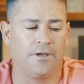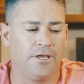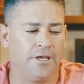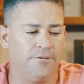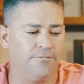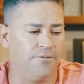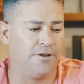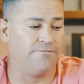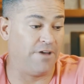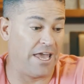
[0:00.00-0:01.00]
in,
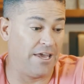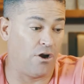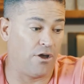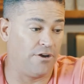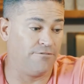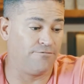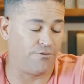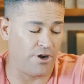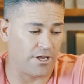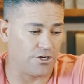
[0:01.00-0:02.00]
invade and
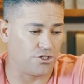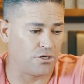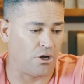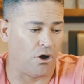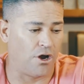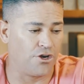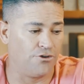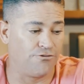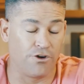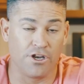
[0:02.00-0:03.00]
infringe on
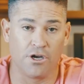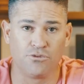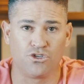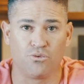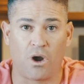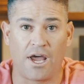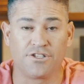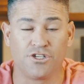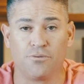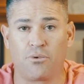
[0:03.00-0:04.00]
your freedoms, your
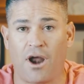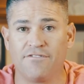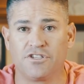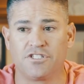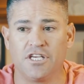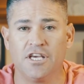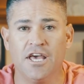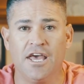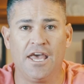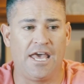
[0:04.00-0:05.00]
rights, and your privacy,
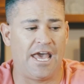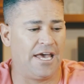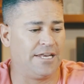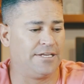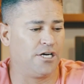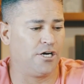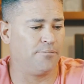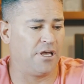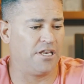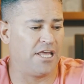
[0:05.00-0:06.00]
and
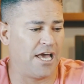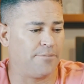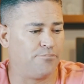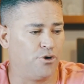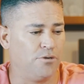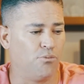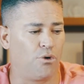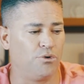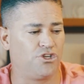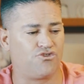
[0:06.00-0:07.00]
um, and yet putting
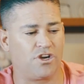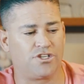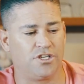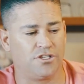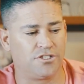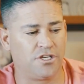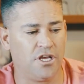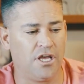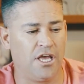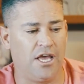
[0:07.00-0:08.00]
more restrictions
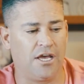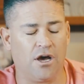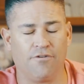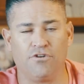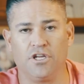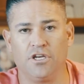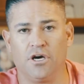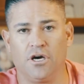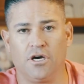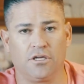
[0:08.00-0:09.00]
and governing
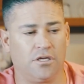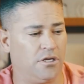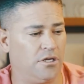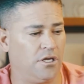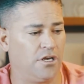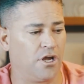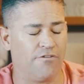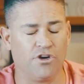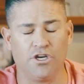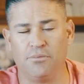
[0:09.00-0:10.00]
uh, in
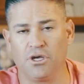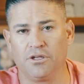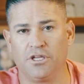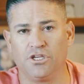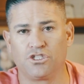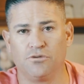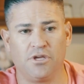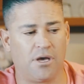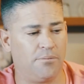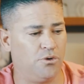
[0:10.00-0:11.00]
governing abilities to
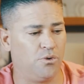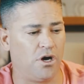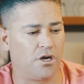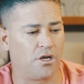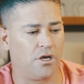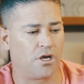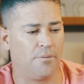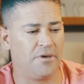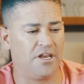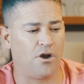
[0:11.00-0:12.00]
be able to uh,
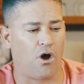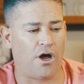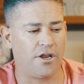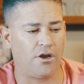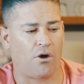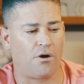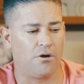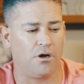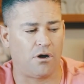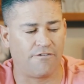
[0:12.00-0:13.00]
come in and audit our
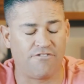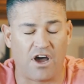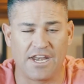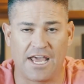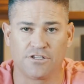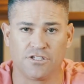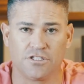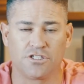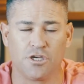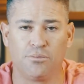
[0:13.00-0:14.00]
uh, our
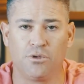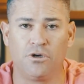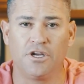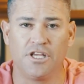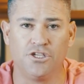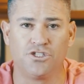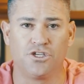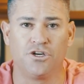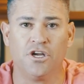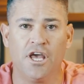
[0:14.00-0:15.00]
finances simpler,
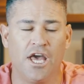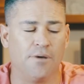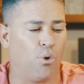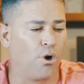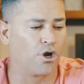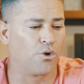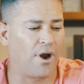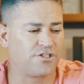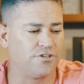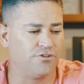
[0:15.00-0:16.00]
easier, and more
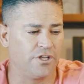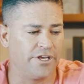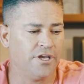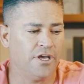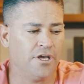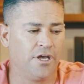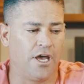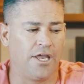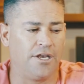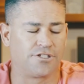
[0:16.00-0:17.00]
aggressively,
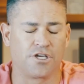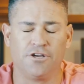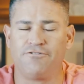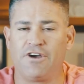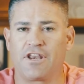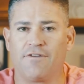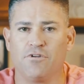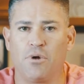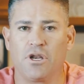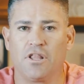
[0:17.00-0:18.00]
and it's going to affect
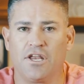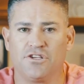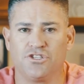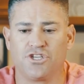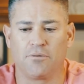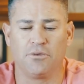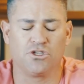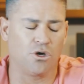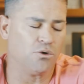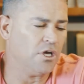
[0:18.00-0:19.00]
everybody, ladies and gentlemen. So,